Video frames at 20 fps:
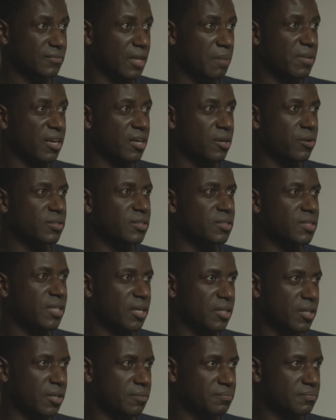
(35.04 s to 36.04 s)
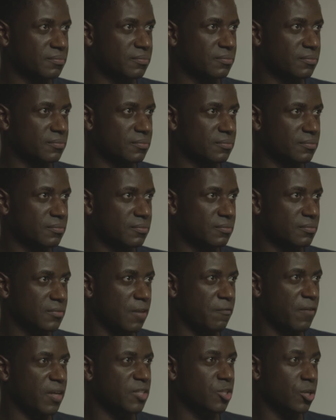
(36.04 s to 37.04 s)
I'm not going to tell you.
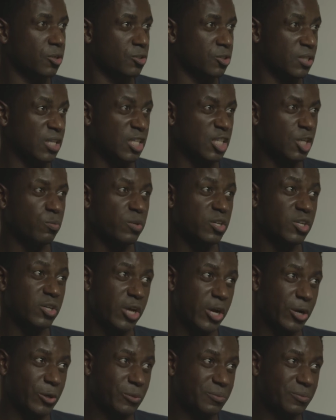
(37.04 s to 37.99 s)
If I told you, then you would know.